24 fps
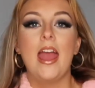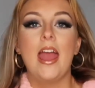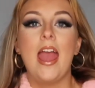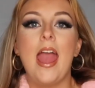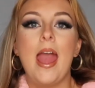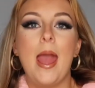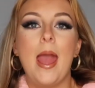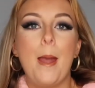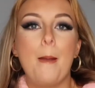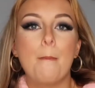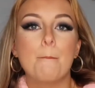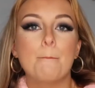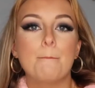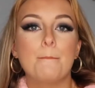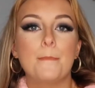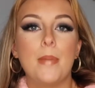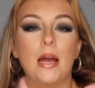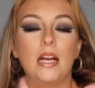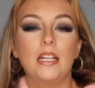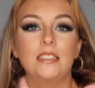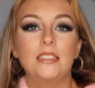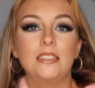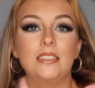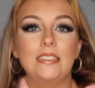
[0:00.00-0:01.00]

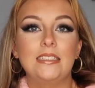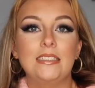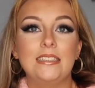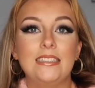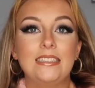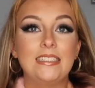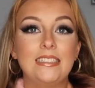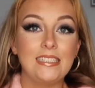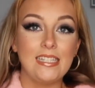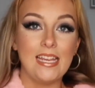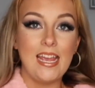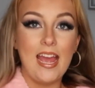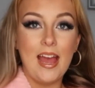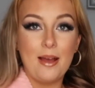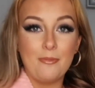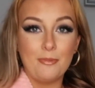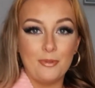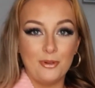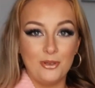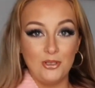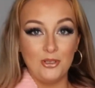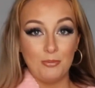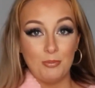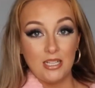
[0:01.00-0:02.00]
um, today I'm
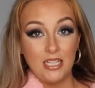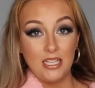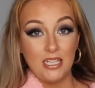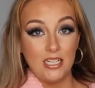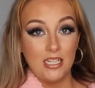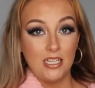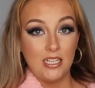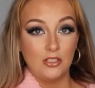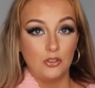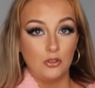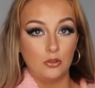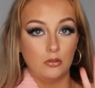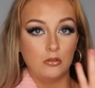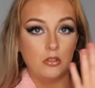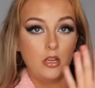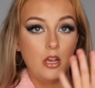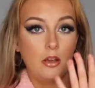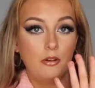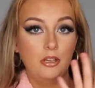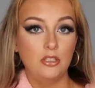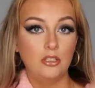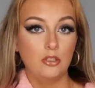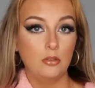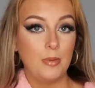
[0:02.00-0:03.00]
going to be showing you
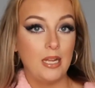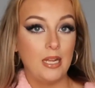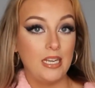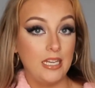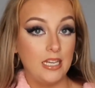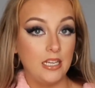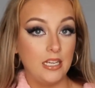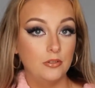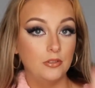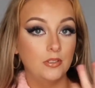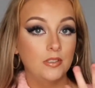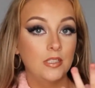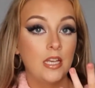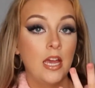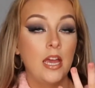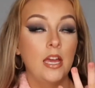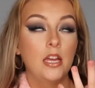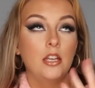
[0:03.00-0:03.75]
how I do my nails.